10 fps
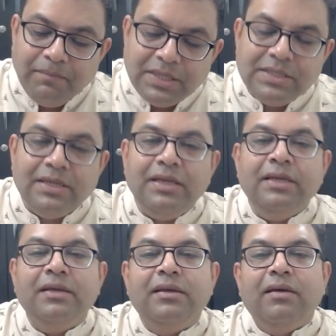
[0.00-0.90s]

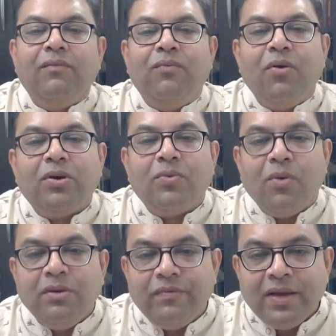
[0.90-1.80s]
basically what
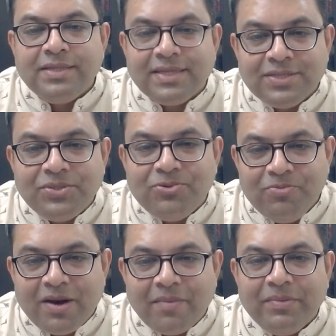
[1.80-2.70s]
qualifies as a
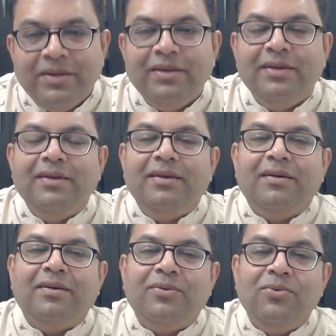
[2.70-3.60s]
true Brahmin,
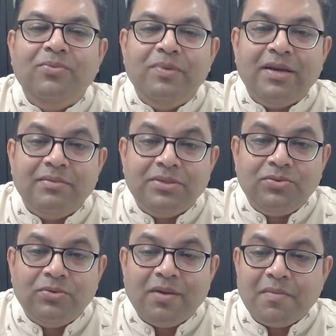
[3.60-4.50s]
who becomes a
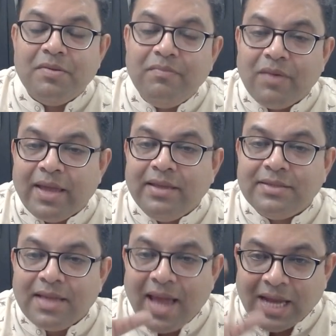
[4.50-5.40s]
true Brahmin by
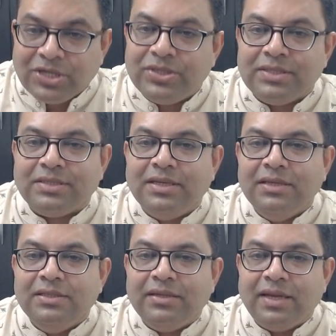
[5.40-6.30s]
his actions,
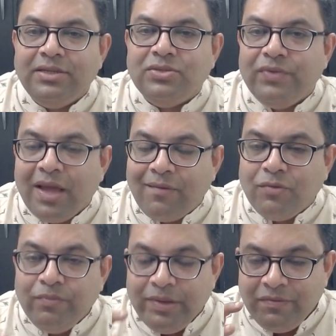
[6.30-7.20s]
right? So we have
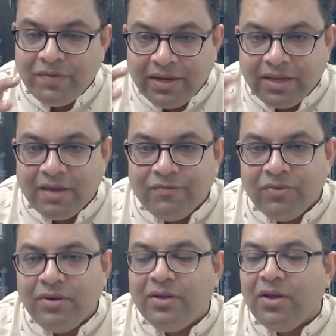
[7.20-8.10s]
to be very
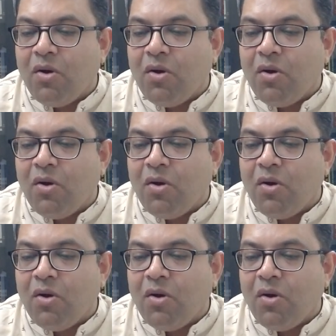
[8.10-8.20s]
careful